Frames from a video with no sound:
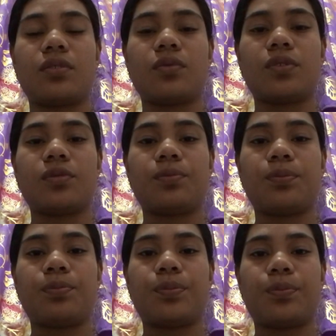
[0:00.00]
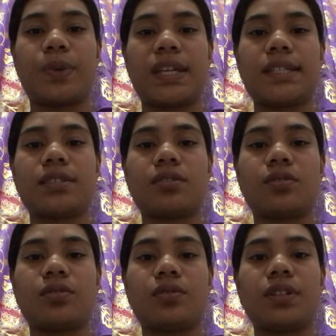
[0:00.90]
will base
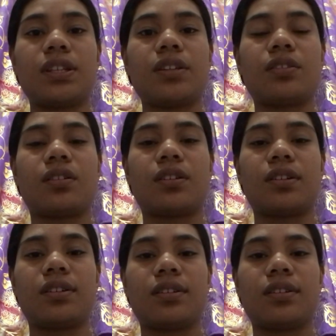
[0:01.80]
only on